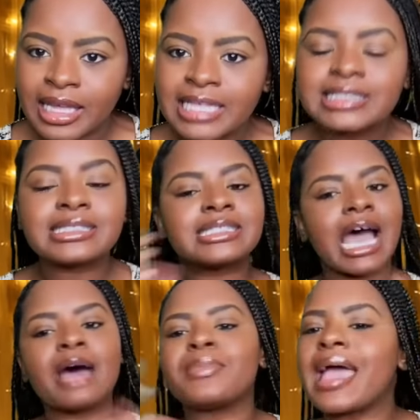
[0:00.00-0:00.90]

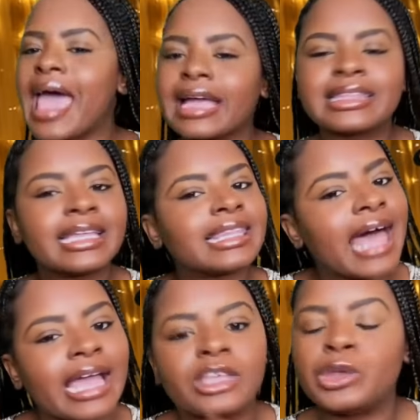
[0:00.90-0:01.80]
stop acting
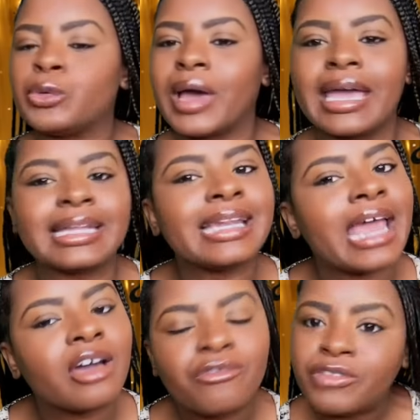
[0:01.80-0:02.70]
like you ain't
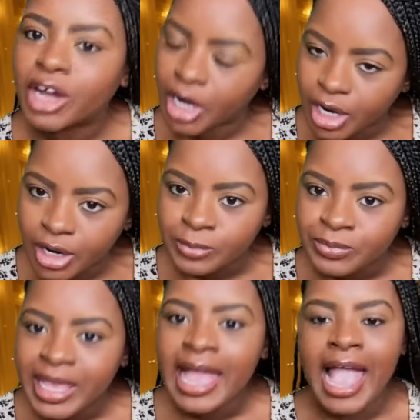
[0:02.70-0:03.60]
never
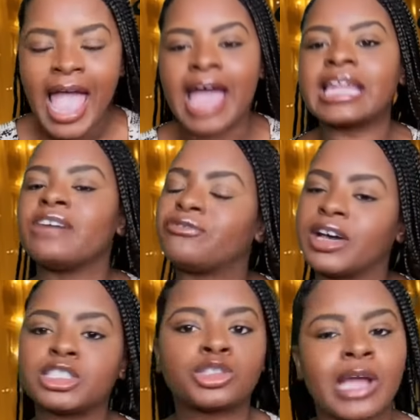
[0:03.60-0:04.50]
had a
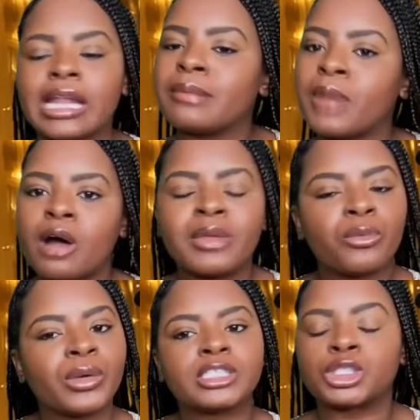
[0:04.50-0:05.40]
frustrating
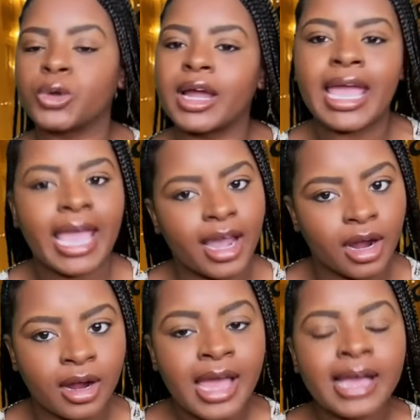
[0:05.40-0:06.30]
moment with your
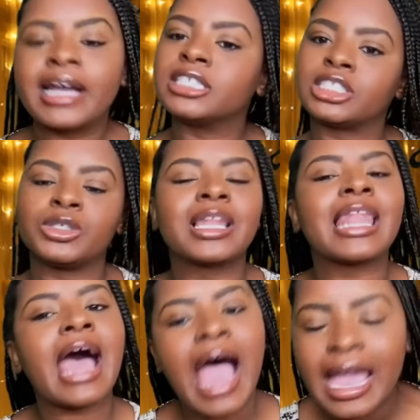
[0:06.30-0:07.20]
hair because you're
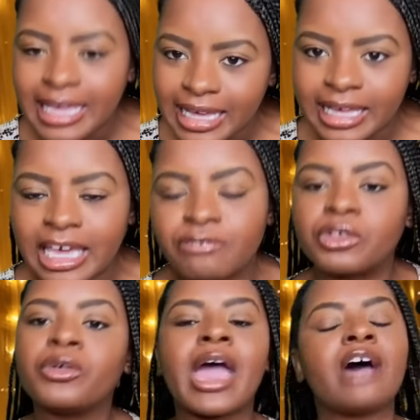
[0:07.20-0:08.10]
lying if
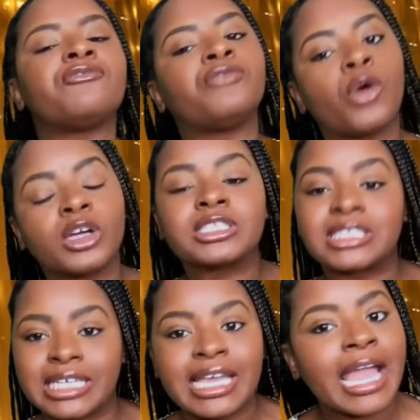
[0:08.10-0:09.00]
you have
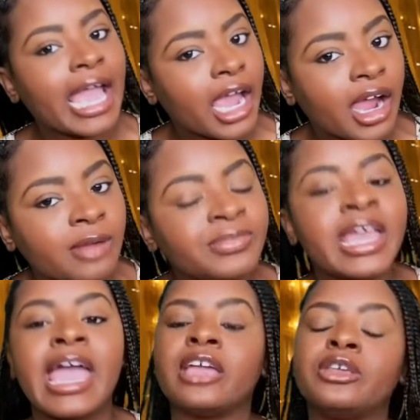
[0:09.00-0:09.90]
4C hair
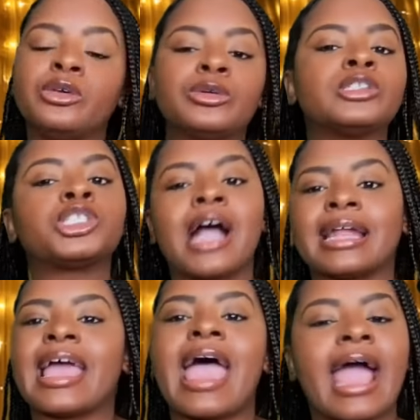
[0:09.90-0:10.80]
and you trying
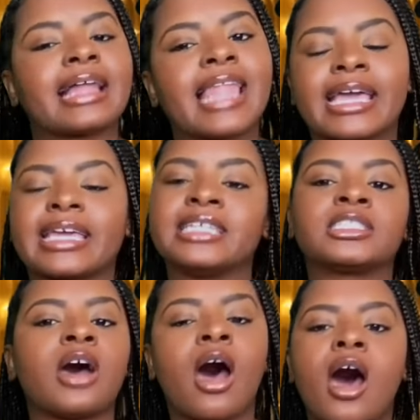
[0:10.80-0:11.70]
to act like it's
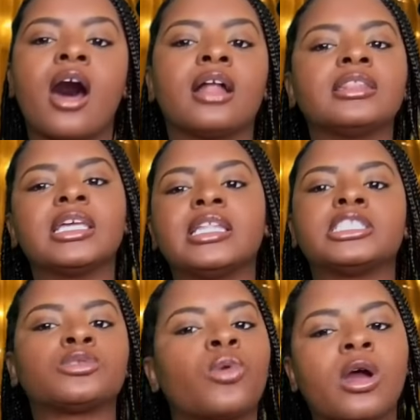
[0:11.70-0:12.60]
all lily
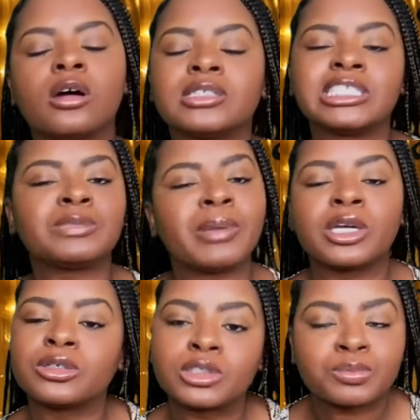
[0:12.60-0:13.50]
swirls and
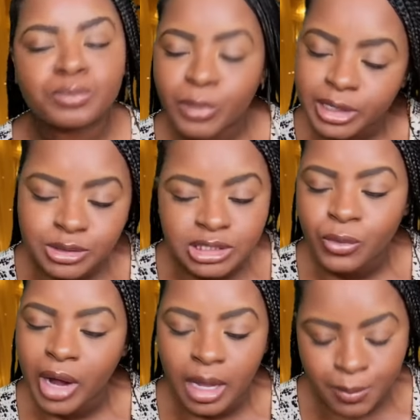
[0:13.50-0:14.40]
sprinkles, sprinkles and
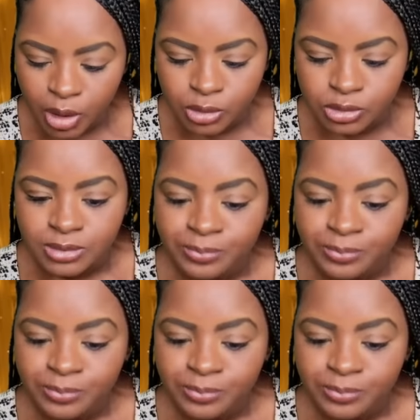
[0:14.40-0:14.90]
rainbows.